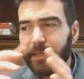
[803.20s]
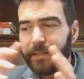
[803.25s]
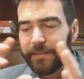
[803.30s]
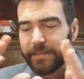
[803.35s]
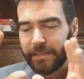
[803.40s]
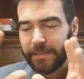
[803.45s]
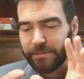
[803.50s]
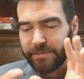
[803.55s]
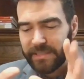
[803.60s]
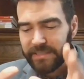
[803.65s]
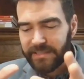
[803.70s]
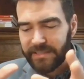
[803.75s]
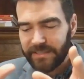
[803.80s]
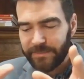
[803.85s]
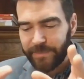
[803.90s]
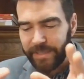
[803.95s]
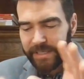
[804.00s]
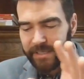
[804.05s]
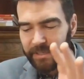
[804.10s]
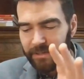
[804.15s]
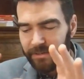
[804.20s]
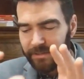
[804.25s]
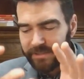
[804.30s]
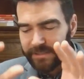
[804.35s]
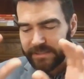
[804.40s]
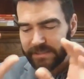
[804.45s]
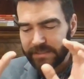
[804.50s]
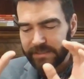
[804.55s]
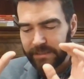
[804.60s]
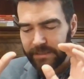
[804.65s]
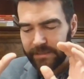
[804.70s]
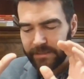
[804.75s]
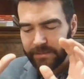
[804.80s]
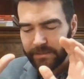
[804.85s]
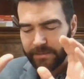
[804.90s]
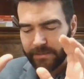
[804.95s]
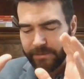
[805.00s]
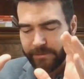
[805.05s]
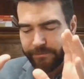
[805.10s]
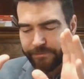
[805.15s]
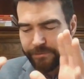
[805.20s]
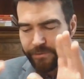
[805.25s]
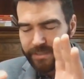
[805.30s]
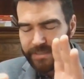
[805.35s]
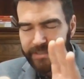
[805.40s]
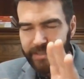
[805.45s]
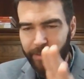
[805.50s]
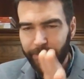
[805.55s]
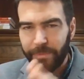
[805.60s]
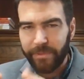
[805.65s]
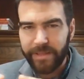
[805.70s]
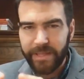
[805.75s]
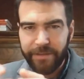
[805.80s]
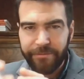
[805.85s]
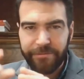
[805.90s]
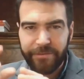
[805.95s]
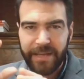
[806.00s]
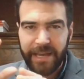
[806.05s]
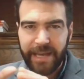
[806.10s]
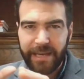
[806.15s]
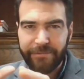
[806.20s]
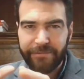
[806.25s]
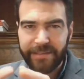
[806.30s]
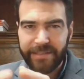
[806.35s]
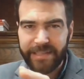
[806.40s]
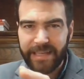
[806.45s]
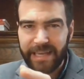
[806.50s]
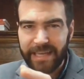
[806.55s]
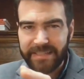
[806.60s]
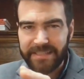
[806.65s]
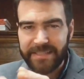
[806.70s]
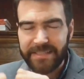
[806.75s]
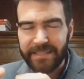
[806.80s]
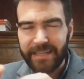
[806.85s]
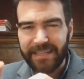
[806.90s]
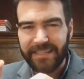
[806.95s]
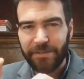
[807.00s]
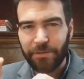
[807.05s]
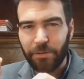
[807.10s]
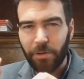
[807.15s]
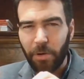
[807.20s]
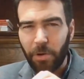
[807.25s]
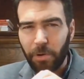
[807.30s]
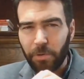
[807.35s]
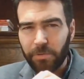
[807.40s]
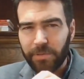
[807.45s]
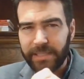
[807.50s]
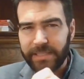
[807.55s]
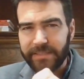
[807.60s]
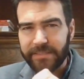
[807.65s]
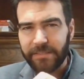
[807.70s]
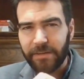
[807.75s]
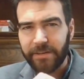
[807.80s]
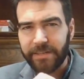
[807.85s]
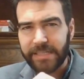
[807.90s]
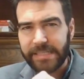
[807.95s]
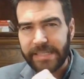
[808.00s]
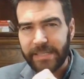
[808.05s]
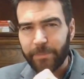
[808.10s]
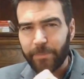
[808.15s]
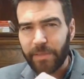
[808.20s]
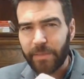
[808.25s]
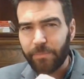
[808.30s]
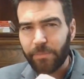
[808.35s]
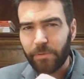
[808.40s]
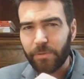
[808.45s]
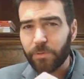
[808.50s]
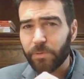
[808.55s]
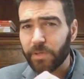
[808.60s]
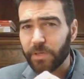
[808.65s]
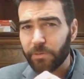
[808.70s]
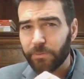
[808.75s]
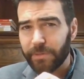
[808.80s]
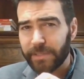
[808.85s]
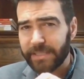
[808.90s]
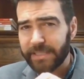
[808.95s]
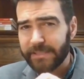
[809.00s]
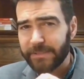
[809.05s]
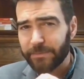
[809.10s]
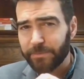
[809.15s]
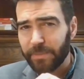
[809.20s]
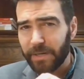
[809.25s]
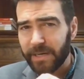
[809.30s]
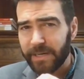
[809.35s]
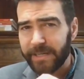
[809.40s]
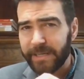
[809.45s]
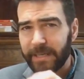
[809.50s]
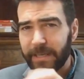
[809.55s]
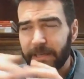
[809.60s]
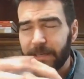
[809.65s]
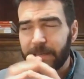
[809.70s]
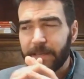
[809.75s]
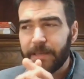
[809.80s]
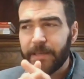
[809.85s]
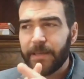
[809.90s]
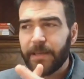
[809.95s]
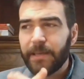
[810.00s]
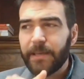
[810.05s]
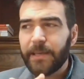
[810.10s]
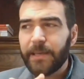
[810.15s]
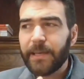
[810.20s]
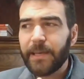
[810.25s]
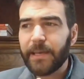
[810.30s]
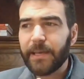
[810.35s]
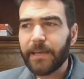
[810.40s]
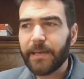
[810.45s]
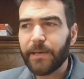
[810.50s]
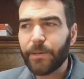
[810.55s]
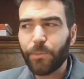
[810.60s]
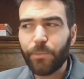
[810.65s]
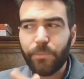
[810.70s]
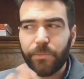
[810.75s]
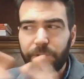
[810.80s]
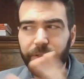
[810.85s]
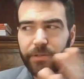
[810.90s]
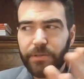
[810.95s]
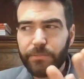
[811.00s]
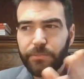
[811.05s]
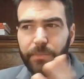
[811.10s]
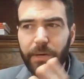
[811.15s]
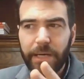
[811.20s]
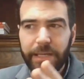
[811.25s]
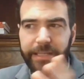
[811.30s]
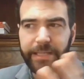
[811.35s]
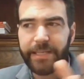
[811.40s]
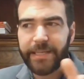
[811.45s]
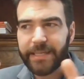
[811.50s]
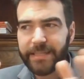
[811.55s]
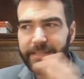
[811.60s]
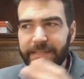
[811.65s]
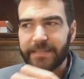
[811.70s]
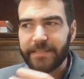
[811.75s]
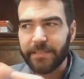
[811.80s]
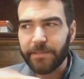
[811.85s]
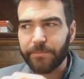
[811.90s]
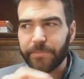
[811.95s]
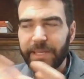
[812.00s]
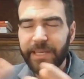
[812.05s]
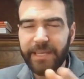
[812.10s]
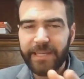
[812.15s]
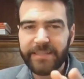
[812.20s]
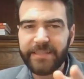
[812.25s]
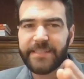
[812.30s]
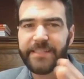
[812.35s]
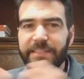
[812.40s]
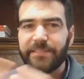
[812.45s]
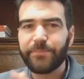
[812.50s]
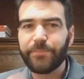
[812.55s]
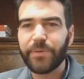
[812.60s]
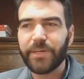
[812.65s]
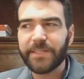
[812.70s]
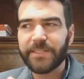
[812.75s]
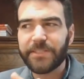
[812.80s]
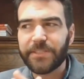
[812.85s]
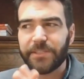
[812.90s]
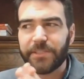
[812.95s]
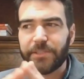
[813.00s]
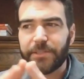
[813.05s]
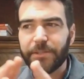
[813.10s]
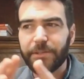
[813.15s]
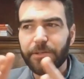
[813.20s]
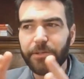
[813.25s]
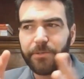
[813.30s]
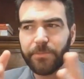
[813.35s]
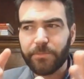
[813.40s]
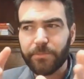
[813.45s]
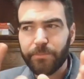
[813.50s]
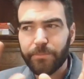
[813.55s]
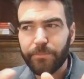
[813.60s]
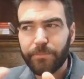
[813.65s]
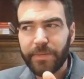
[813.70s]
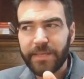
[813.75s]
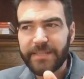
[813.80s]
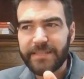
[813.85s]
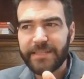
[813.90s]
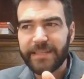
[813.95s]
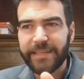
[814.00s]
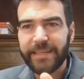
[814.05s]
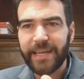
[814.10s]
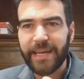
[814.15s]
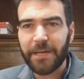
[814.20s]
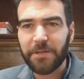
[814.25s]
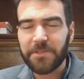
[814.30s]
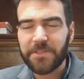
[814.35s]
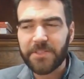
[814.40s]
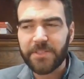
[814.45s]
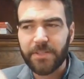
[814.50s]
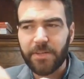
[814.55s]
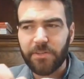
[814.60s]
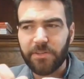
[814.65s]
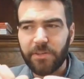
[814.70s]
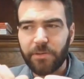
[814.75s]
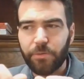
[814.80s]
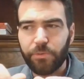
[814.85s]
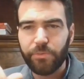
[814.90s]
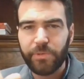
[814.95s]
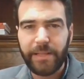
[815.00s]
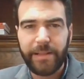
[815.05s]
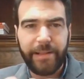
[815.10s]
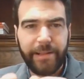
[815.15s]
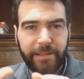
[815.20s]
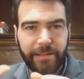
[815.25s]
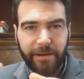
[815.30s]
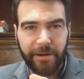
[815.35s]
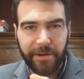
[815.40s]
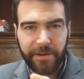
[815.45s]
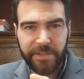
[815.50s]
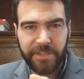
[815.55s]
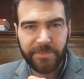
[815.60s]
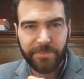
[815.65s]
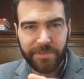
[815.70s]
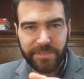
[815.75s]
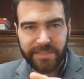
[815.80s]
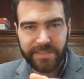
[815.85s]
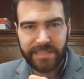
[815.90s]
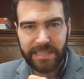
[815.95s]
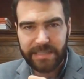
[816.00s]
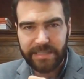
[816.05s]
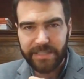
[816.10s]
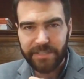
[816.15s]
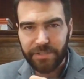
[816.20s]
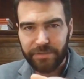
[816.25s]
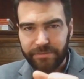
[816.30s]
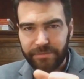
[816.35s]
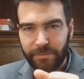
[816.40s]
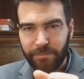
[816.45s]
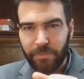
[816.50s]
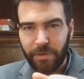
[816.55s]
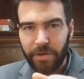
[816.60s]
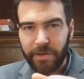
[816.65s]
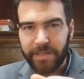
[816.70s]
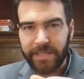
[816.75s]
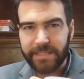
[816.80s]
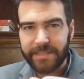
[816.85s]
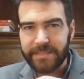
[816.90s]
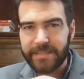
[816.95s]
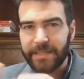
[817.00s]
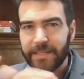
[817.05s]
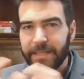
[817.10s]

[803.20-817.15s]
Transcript: Now, this is because, for example, if you have an ad and you're only targeting people who are ready to buy, you might get some hits, but you're missing out on a really large percentage of the market